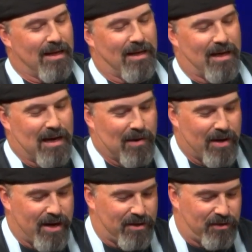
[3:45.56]
All
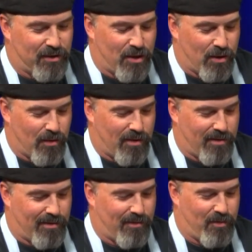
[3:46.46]
right, so
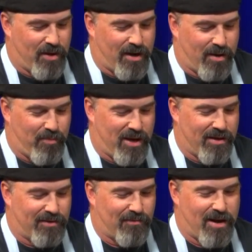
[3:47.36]
we got our
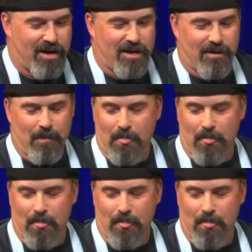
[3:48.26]
paints ready,